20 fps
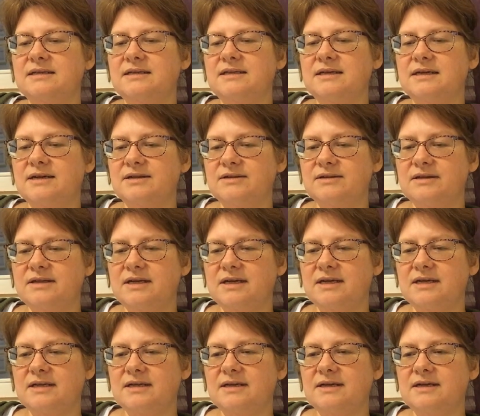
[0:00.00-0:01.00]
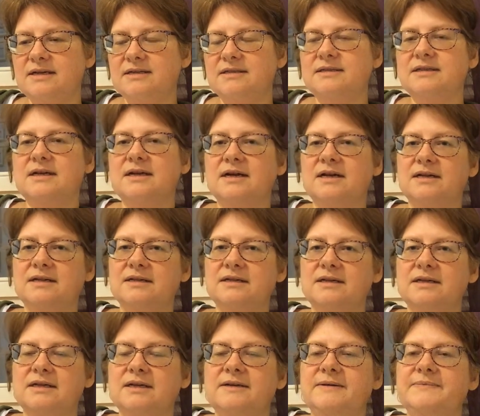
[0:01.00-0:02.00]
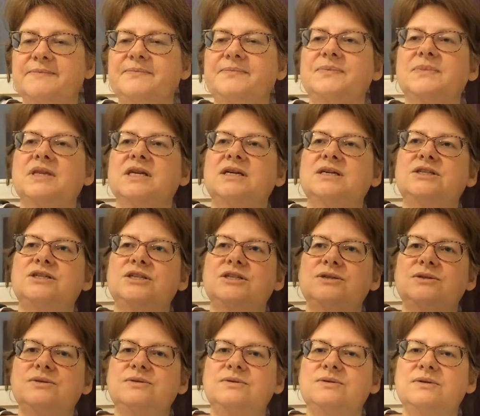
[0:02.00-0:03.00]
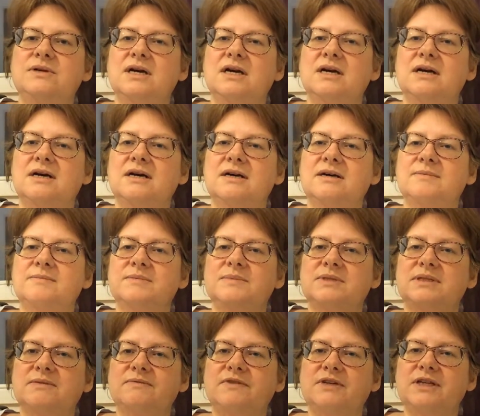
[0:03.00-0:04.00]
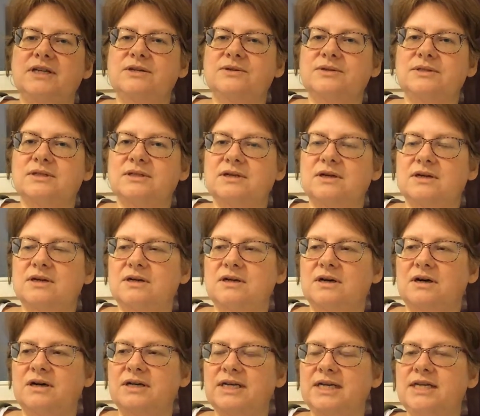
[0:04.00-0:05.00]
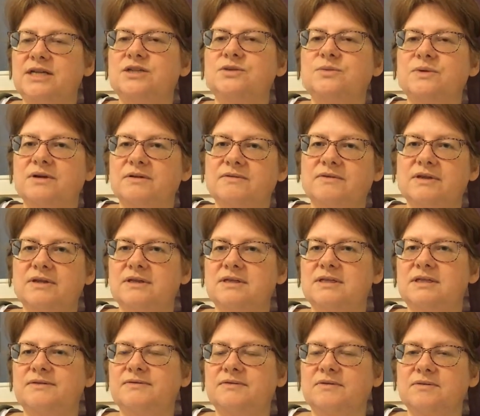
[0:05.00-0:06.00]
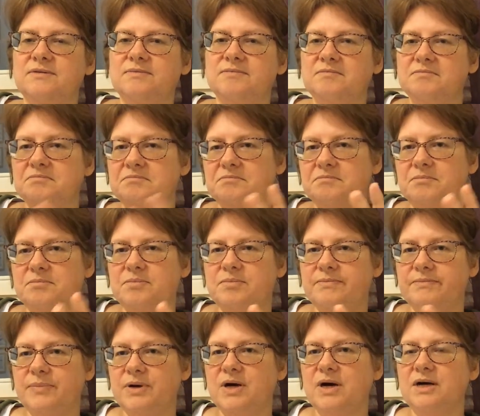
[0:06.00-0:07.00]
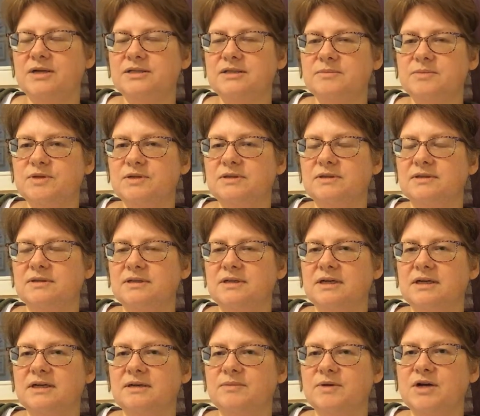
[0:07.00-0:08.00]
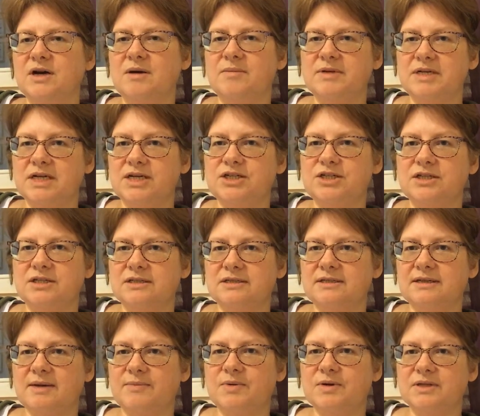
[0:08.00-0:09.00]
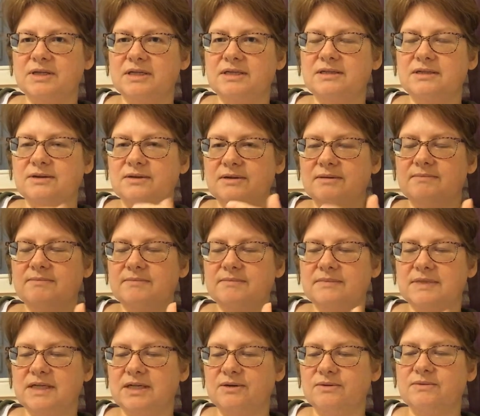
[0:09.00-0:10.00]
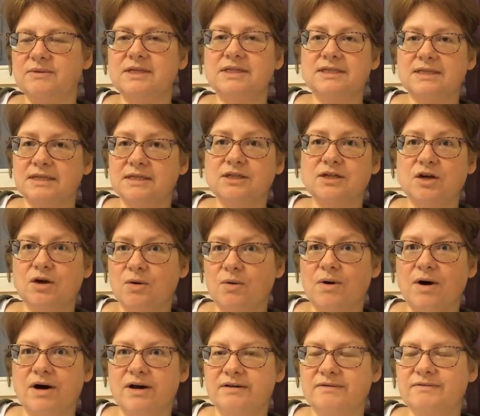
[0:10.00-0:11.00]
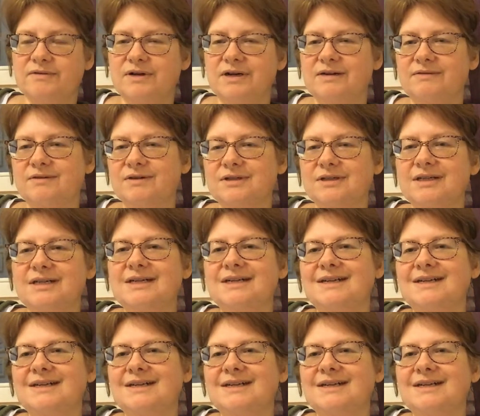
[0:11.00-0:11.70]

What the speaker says: the other thing is that I'll do some videos on each one of the different possible accommodations separately, so that this doesn't go on forever.